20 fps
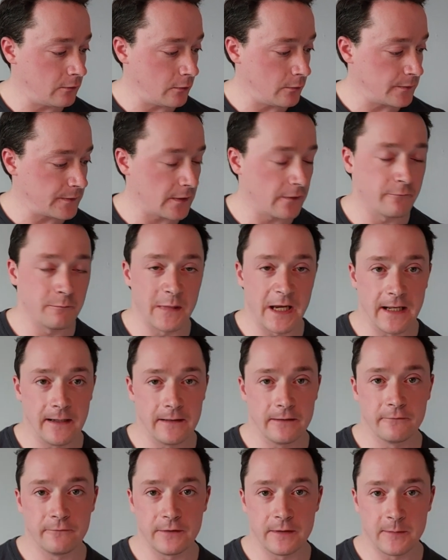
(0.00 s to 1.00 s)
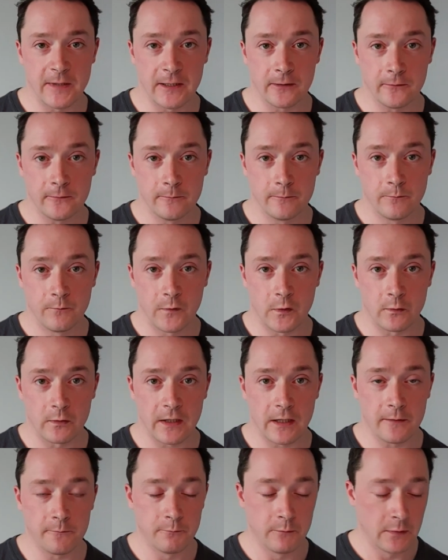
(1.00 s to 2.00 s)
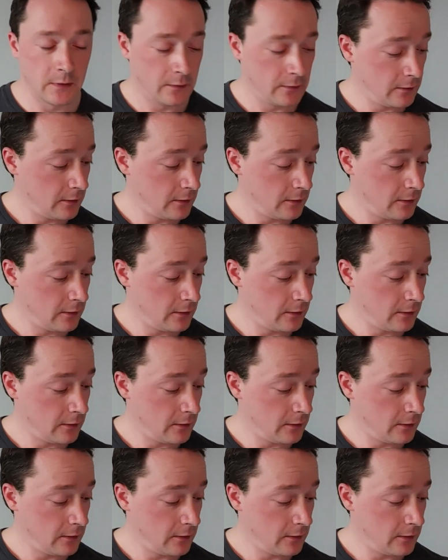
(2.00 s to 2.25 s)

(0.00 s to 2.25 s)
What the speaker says: those of male and female. Okay?